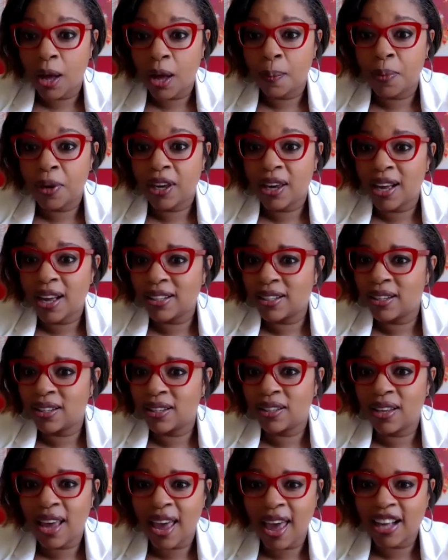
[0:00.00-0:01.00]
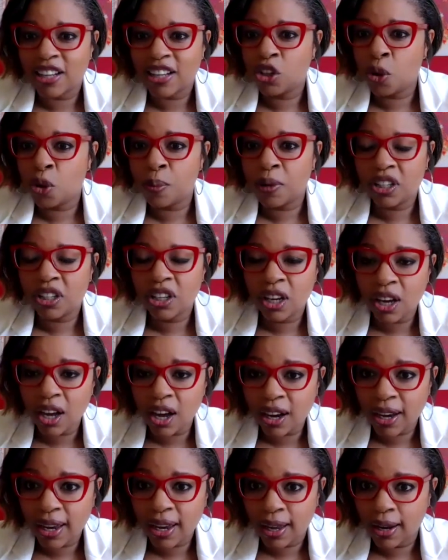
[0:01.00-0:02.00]
because it has so much
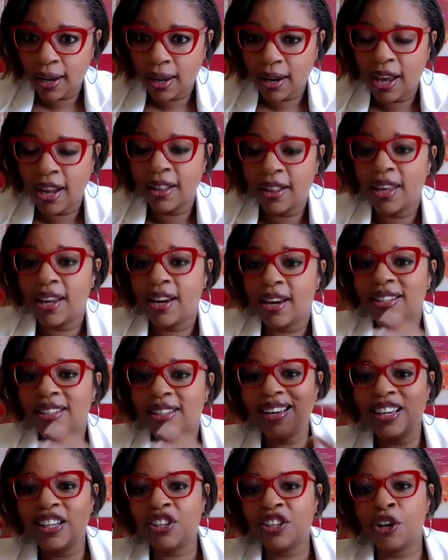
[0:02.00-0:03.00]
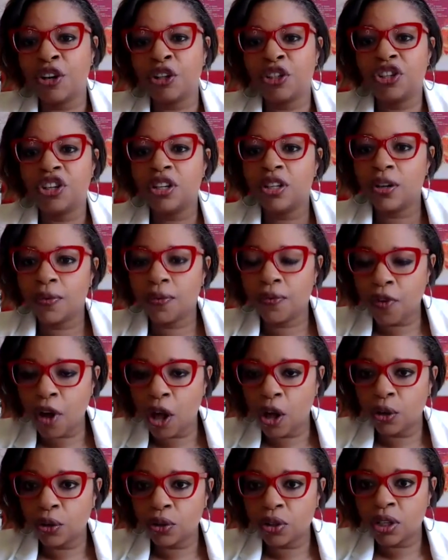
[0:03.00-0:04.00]
gunk in it. And then it's easier to
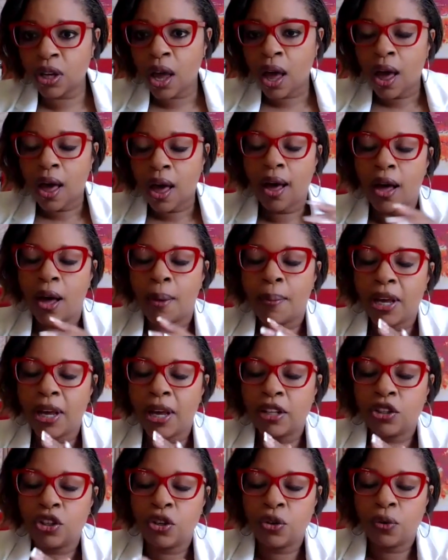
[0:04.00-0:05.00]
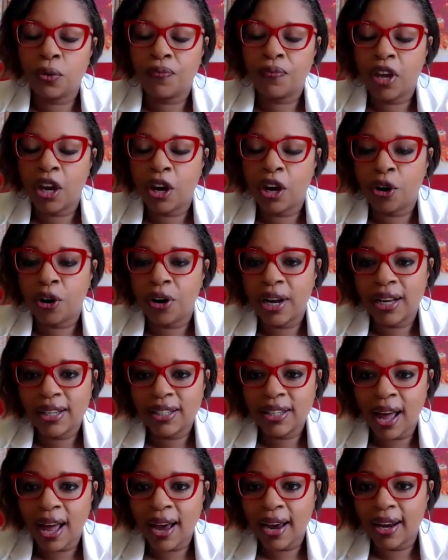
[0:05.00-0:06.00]
default into fear and
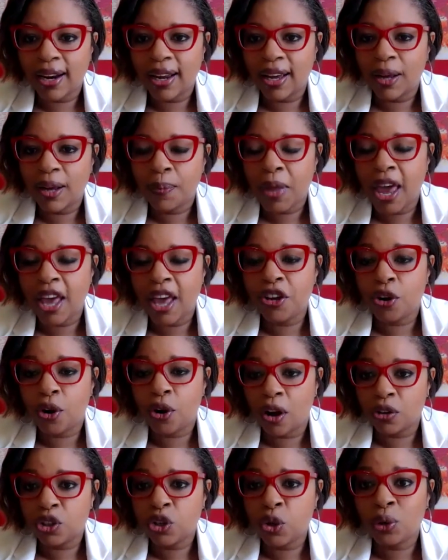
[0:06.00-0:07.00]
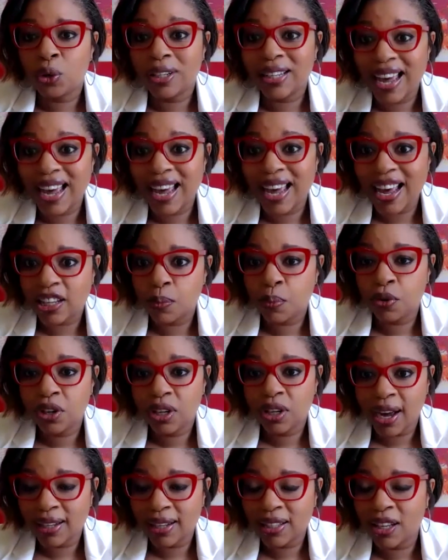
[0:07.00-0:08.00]
anxiety. And you're also less
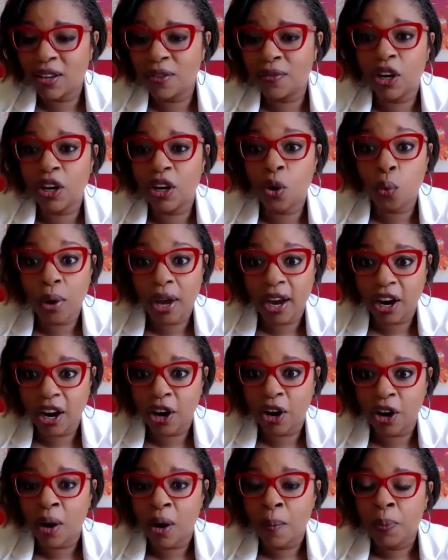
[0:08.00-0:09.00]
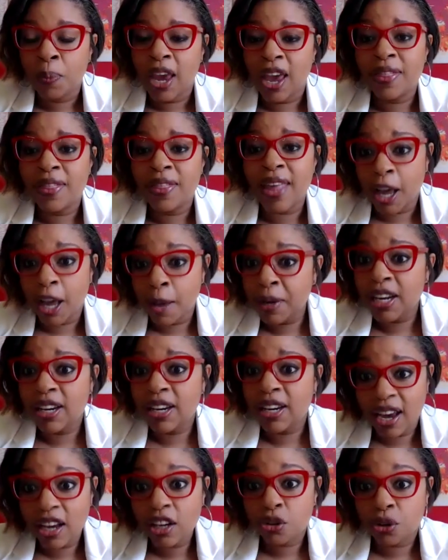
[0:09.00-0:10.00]
productive and aware. And that could be
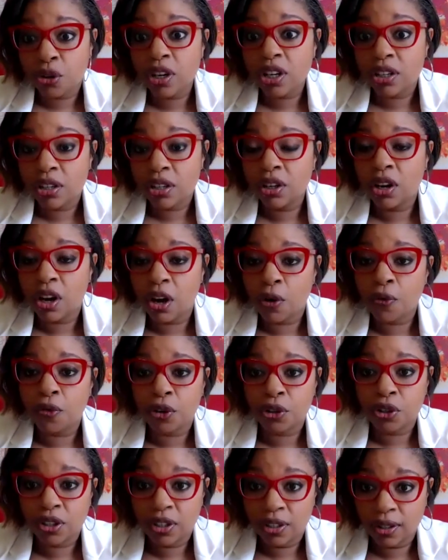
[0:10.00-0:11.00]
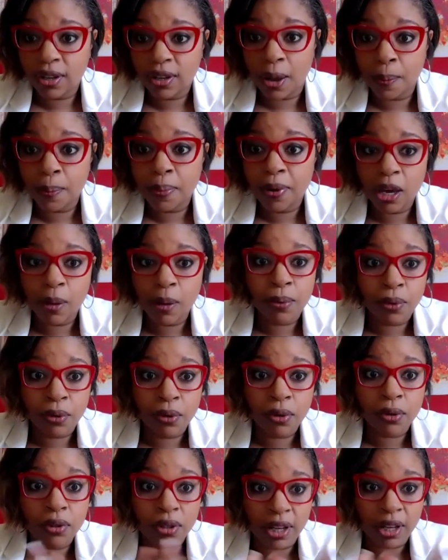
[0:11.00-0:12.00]
dangerous, for some
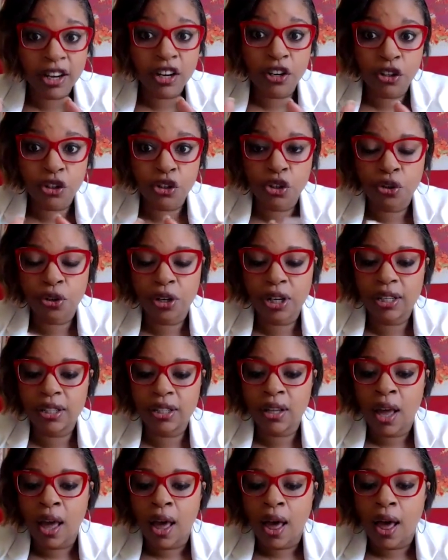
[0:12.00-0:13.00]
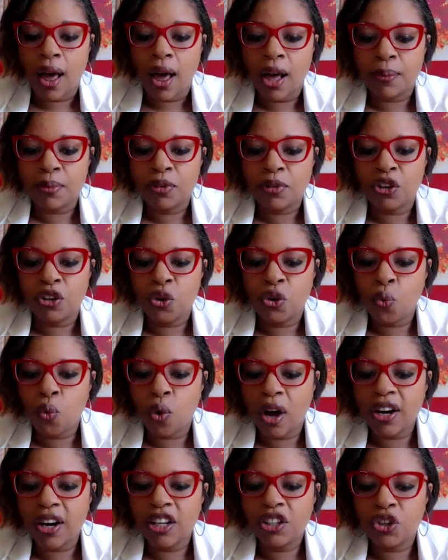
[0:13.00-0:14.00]
people's industries. So you
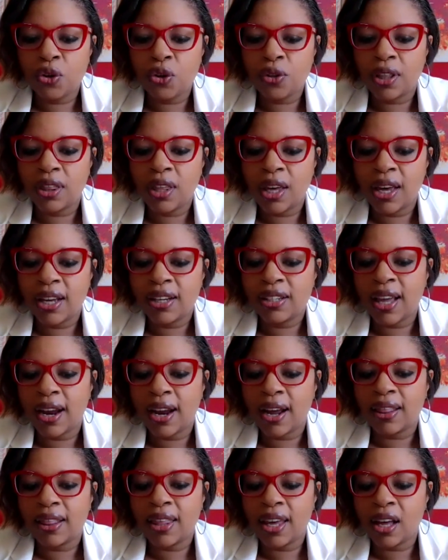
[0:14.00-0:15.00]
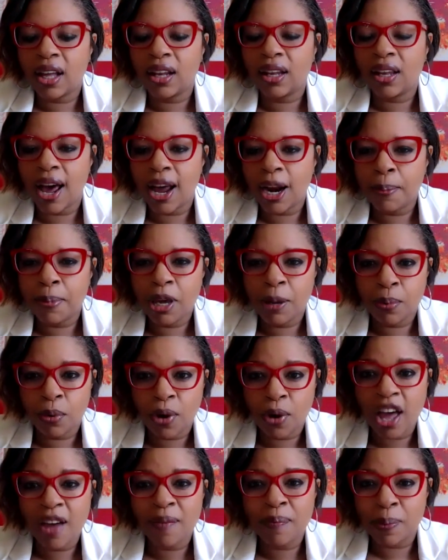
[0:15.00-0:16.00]
want to do the things that I think a lot of people
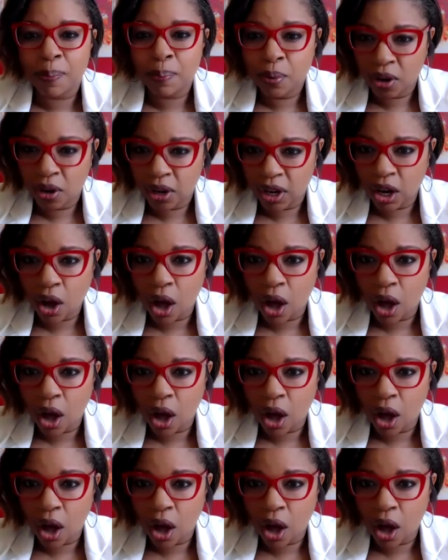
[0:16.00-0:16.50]
have been putting